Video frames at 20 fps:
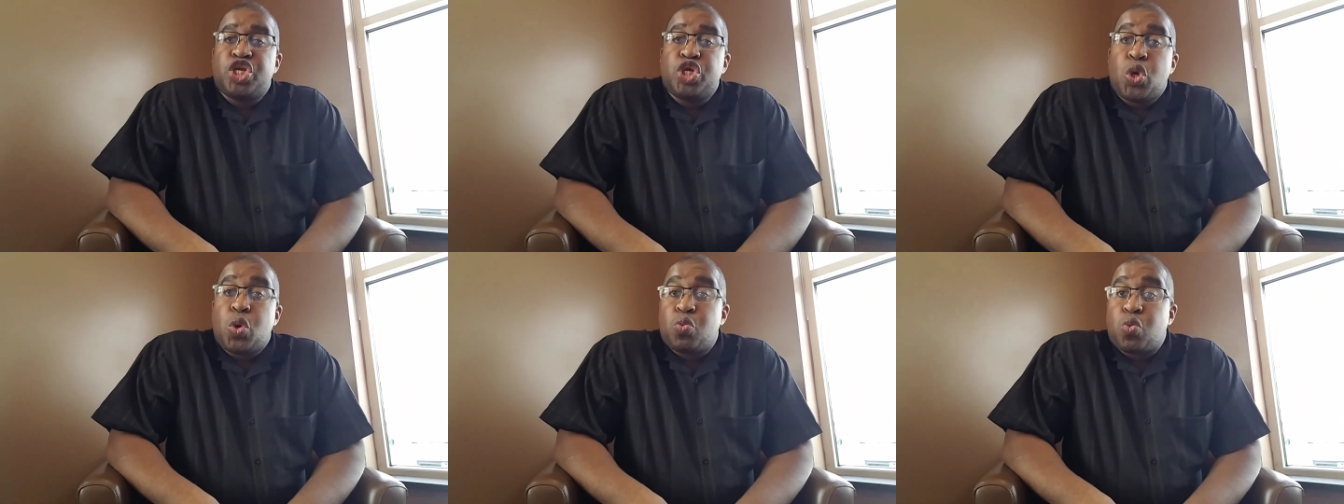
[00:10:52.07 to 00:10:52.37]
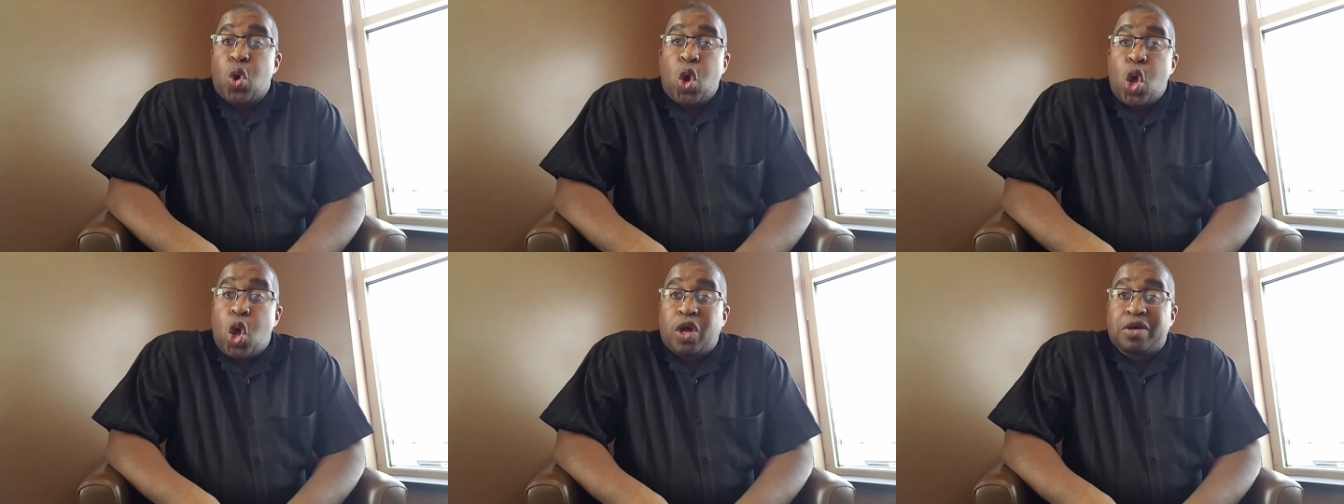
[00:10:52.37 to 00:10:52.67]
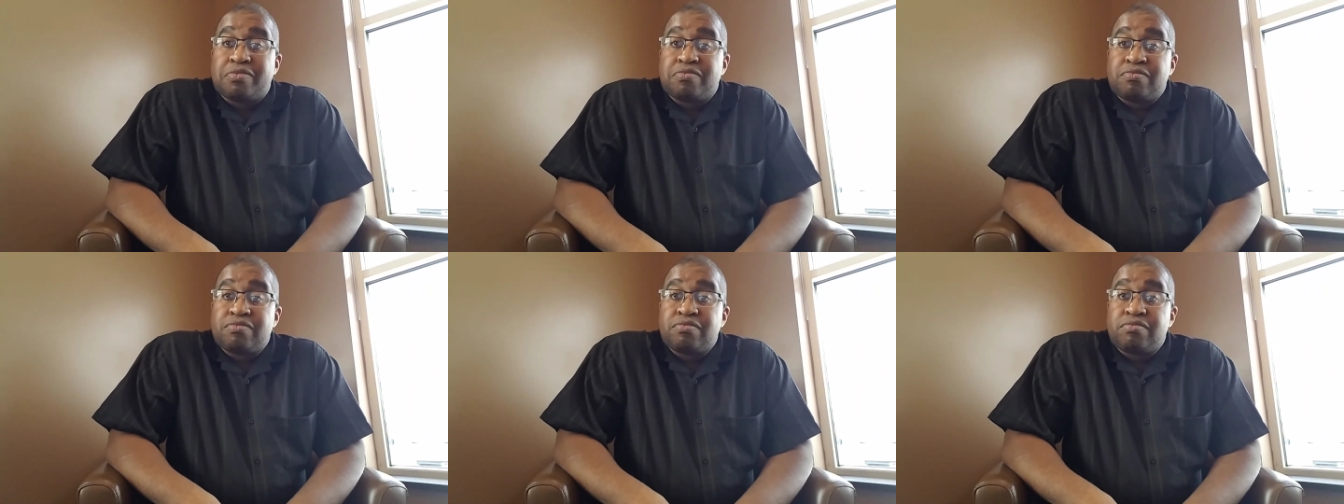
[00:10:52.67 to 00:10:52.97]
you're wrong.
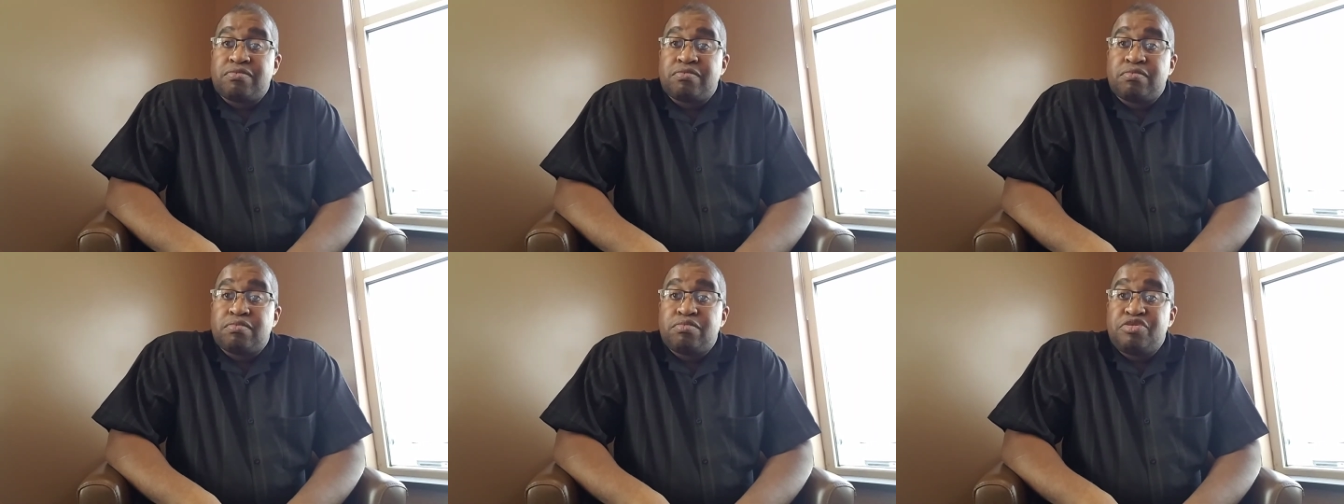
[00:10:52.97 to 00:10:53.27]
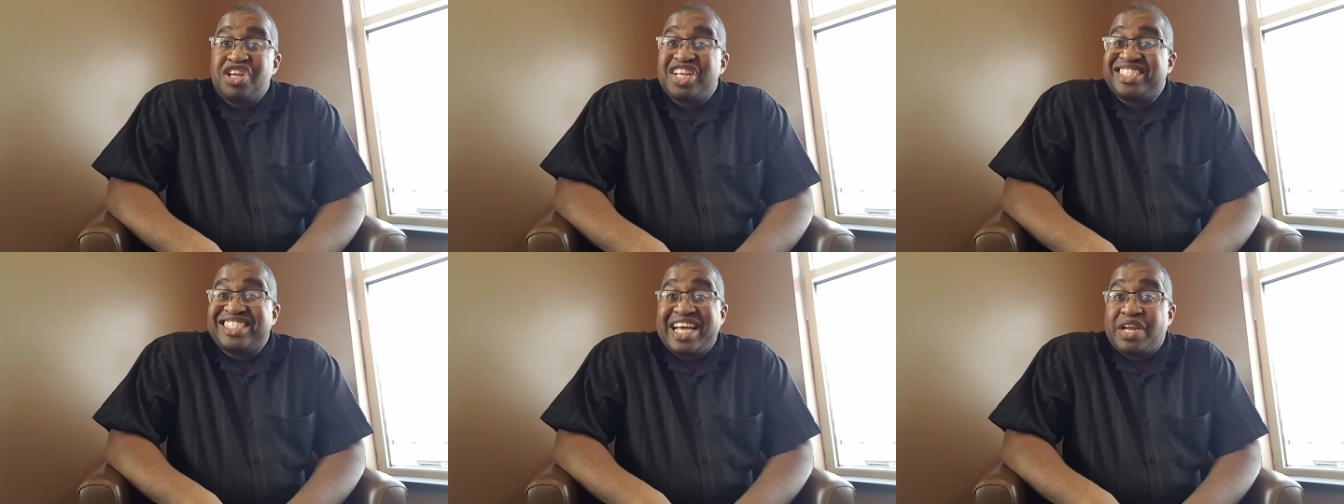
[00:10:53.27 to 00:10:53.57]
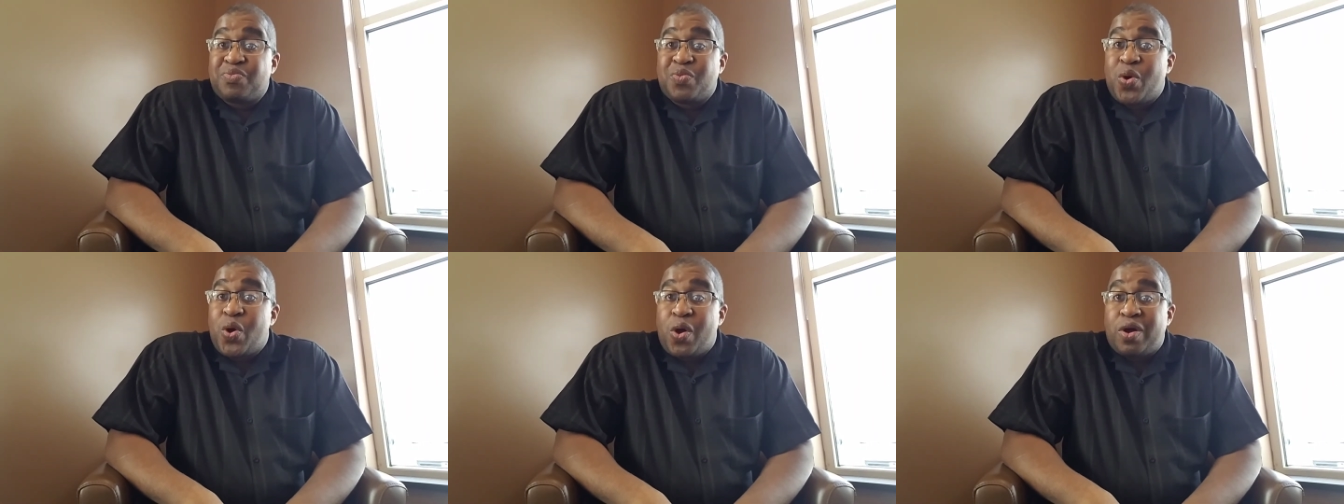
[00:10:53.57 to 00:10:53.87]
You're
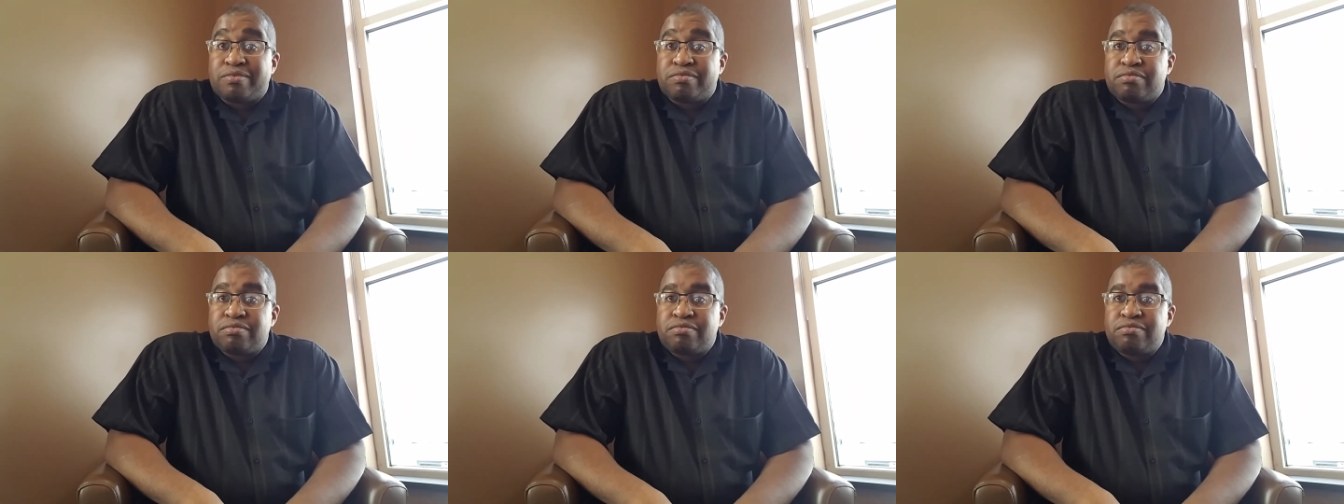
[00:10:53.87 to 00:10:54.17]
dead wrong.